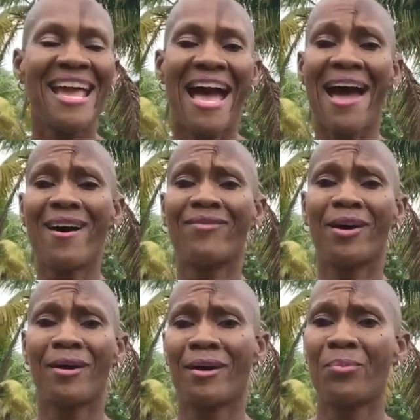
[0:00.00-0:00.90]
I have
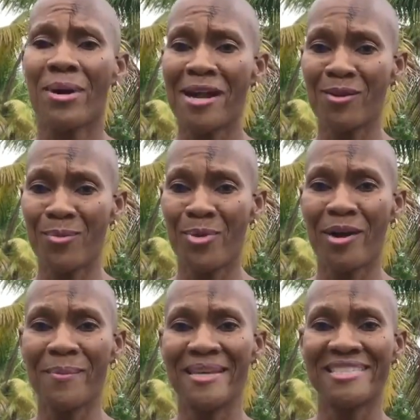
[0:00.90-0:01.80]
a bridal
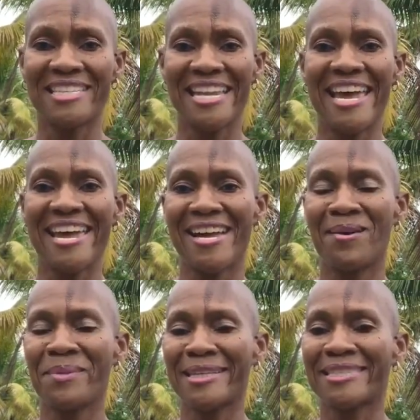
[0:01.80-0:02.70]
appointment today.
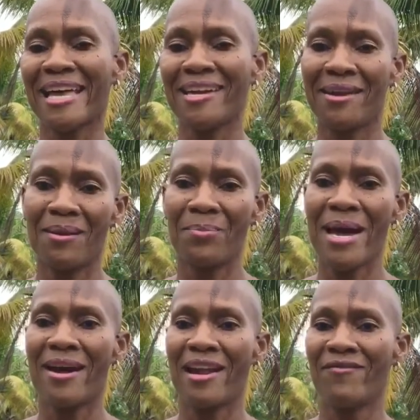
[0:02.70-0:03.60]
I'm excited
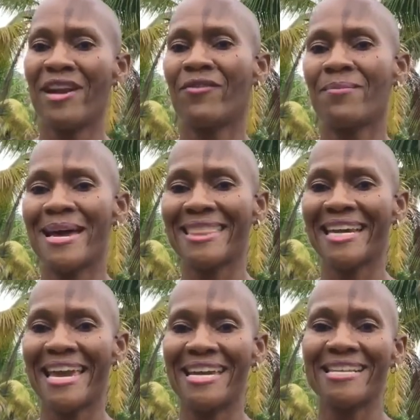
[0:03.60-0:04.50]
about. I've never met the
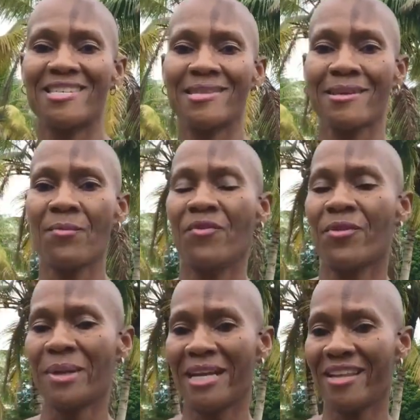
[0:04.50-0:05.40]
lady. She's coming
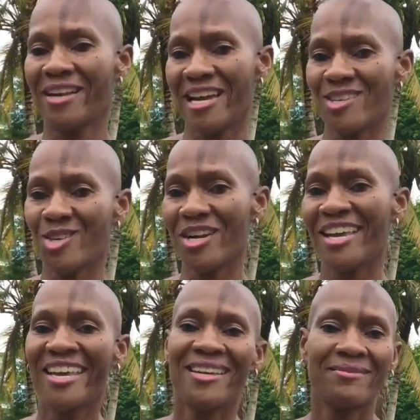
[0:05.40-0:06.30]
from another country.
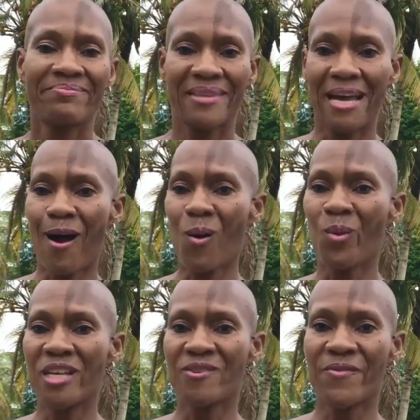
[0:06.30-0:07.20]

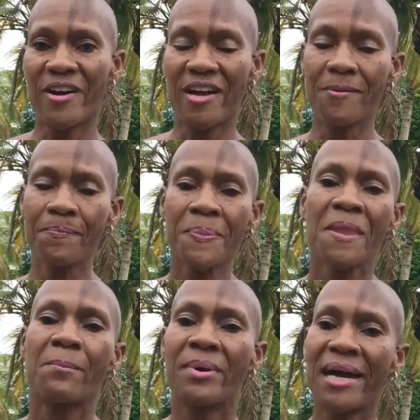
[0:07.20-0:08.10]
Always fun,
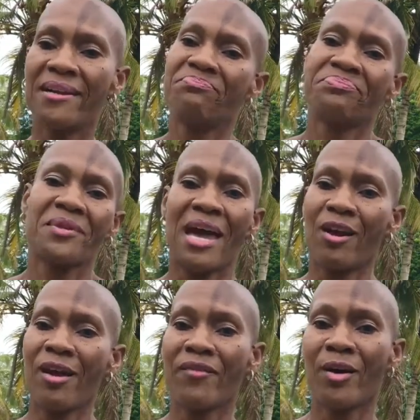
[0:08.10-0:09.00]
but I
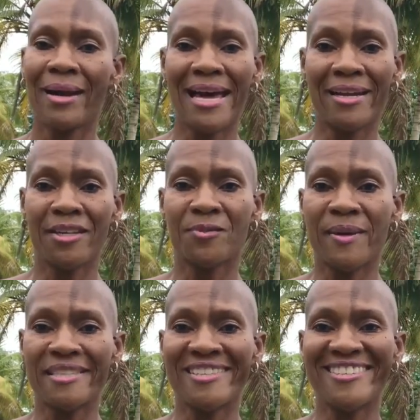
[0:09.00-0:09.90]
don't have a whole lot of
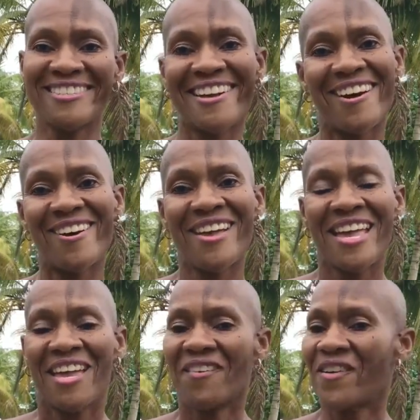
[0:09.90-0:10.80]
expenses, so
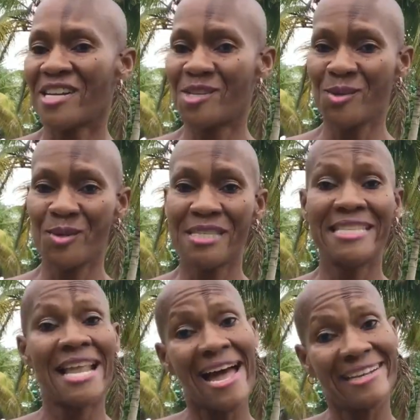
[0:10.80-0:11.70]
if I choose
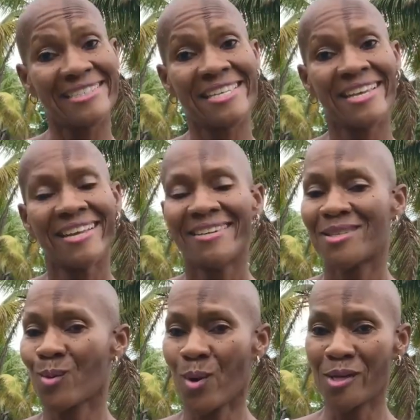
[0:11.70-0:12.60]
not
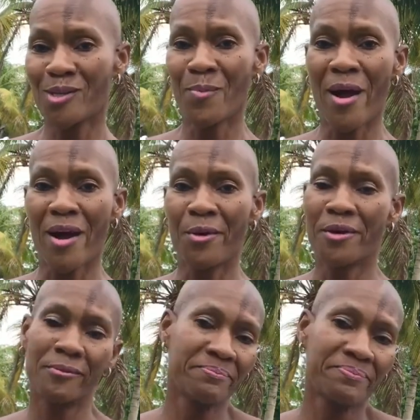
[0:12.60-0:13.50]
to work tomorrow,